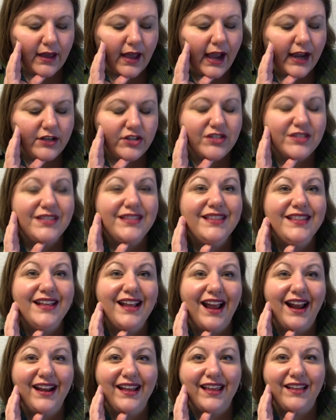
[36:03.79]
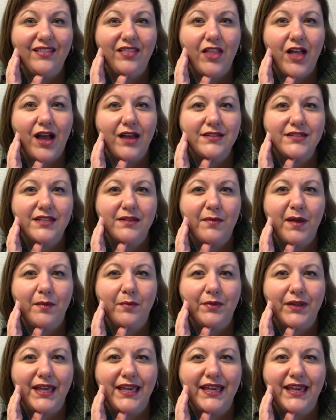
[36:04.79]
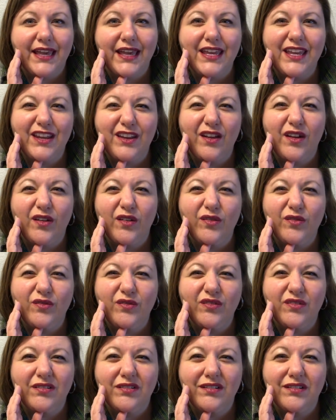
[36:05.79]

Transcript: I just think they kind of get lost in my blanket, you know.